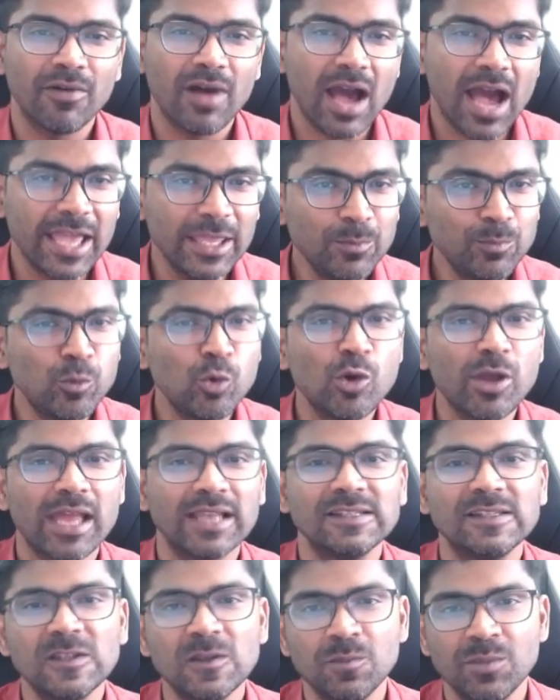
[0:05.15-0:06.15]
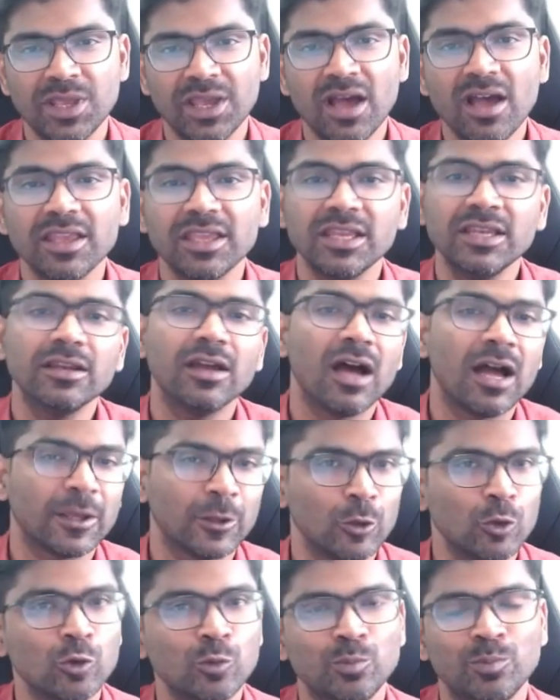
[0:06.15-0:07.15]
hypocalcemia in
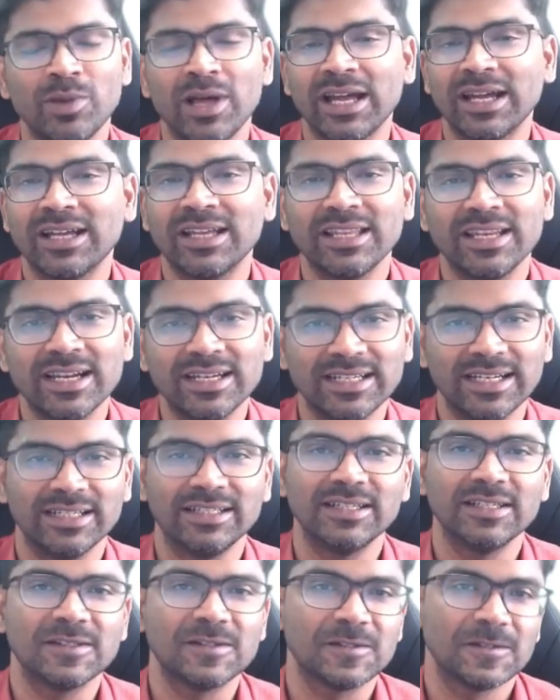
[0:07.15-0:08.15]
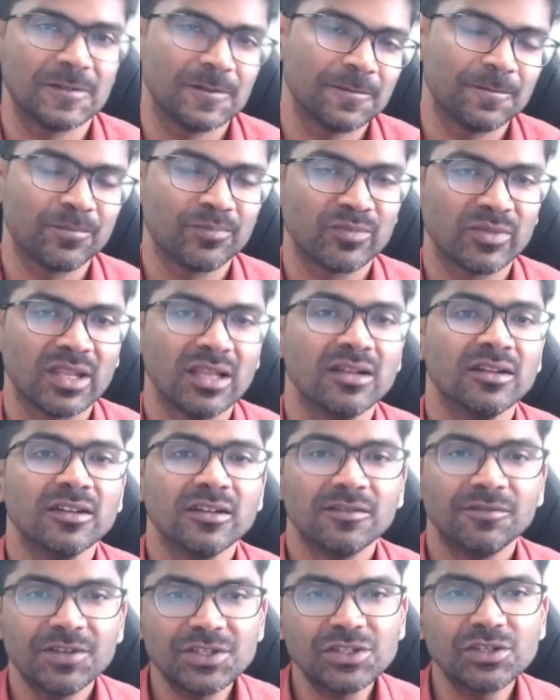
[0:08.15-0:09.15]
acute pancreatitis.
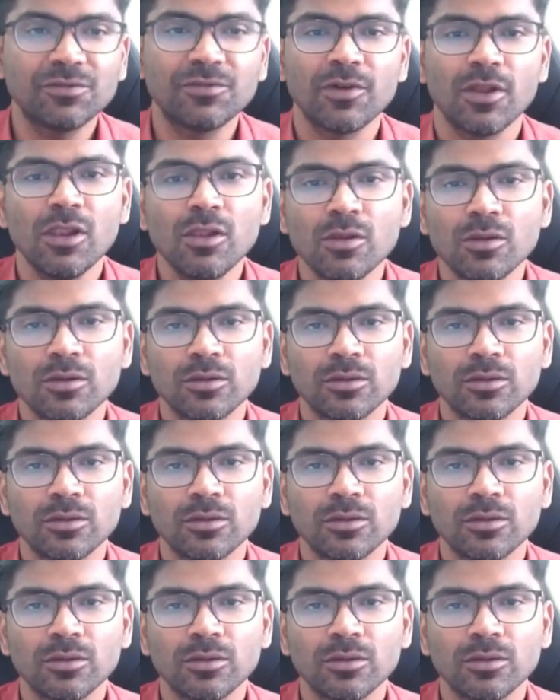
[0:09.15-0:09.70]
First of all,